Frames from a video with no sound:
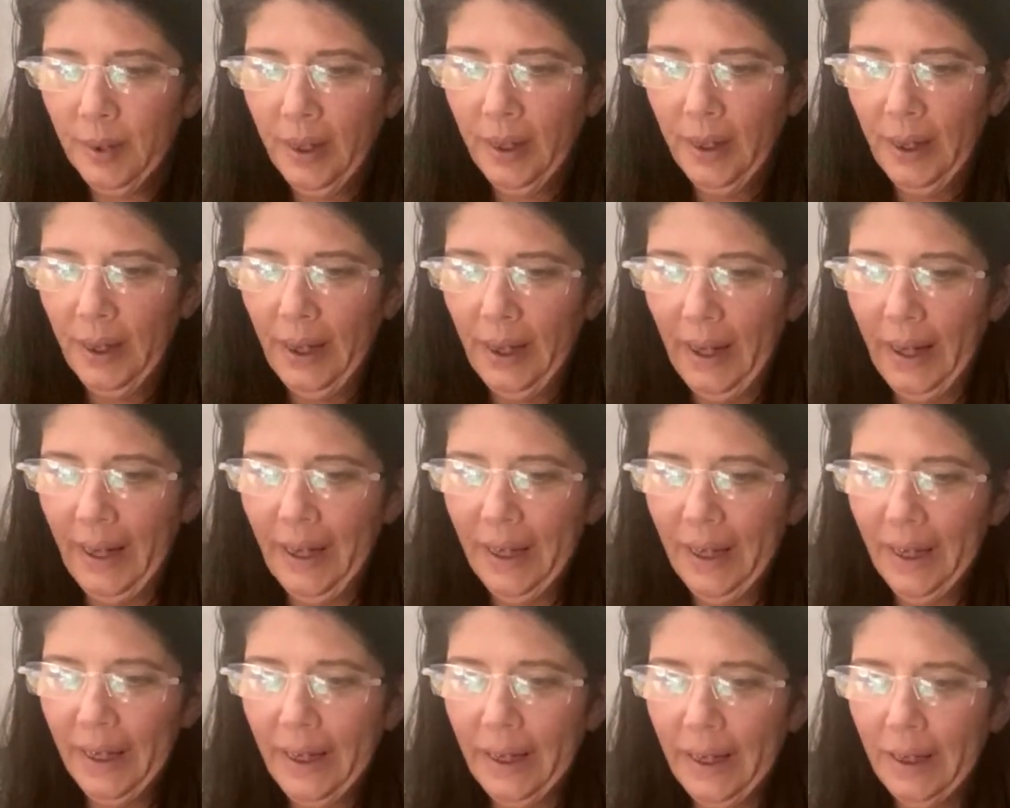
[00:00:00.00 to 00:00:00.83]
Hey,
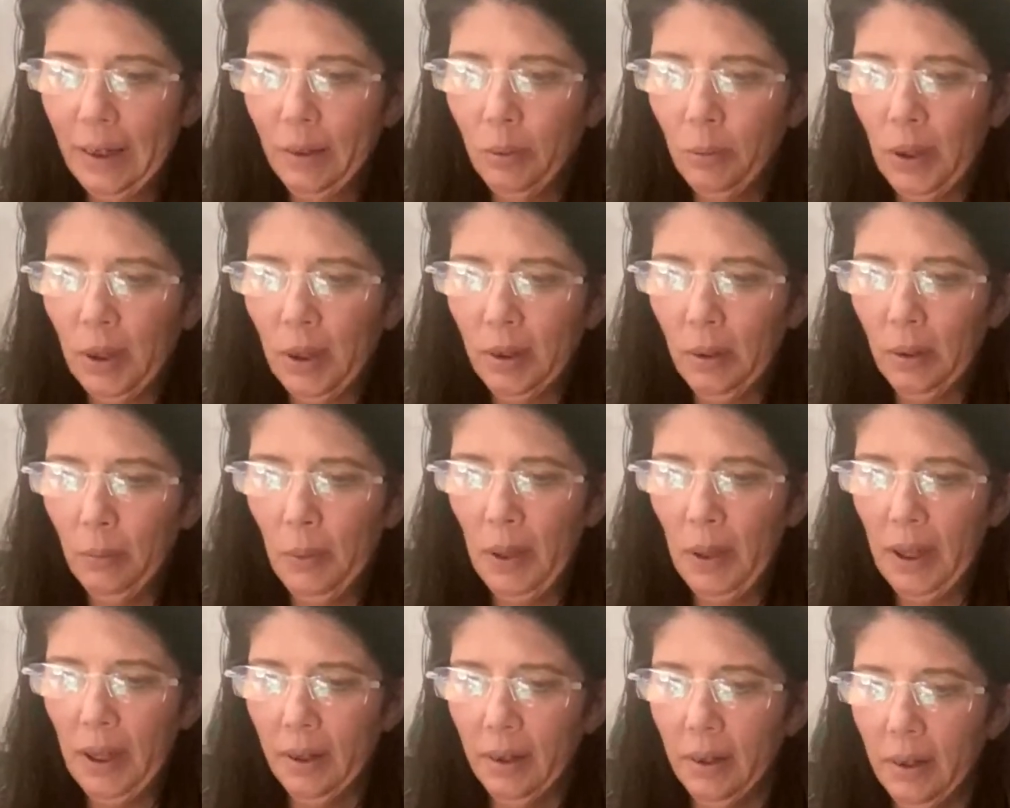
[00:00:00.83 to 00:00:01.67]
Lena. Welcome
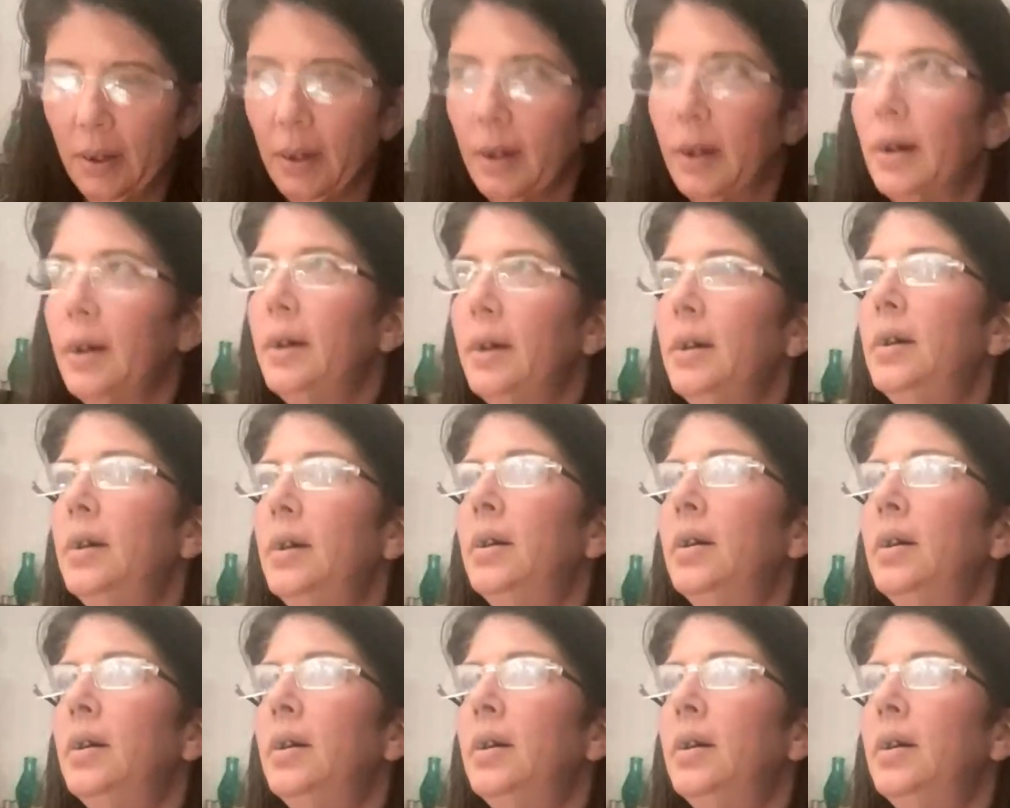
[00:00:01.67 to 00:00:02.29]
in, girl.